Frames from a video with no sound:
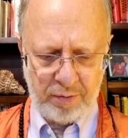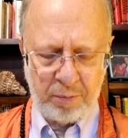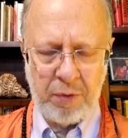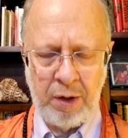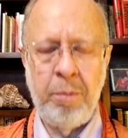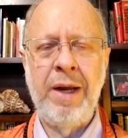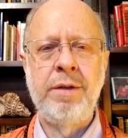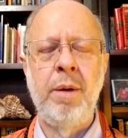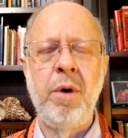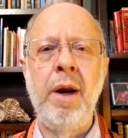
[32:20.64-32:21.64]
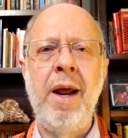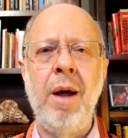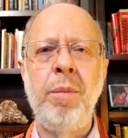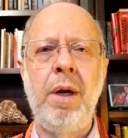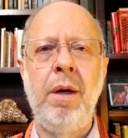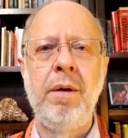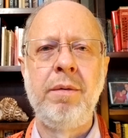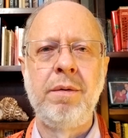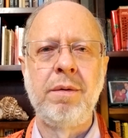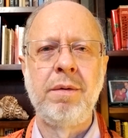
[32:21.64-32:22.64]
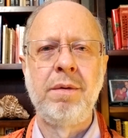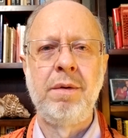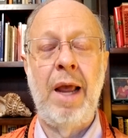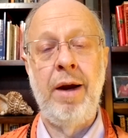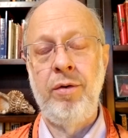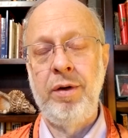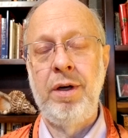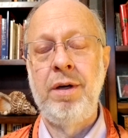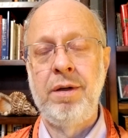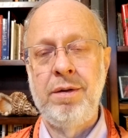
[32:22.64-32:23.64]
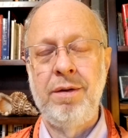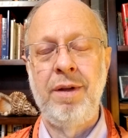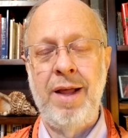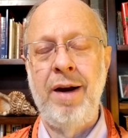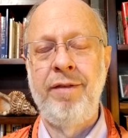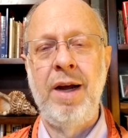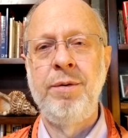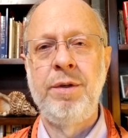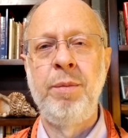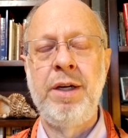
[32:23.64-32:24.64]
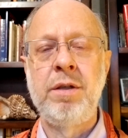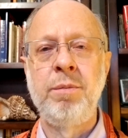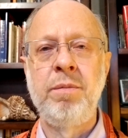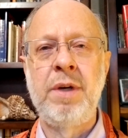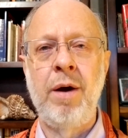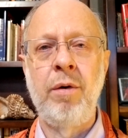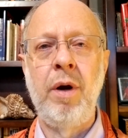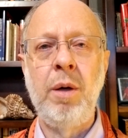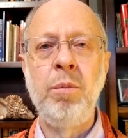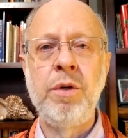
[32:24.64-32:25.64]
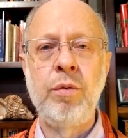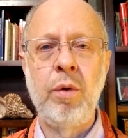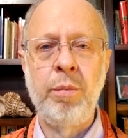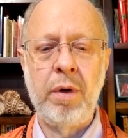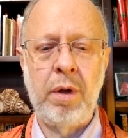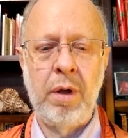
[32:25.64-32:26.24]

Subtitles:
it makes them unhappy. Actually, a lot of times it makes them downright miserable.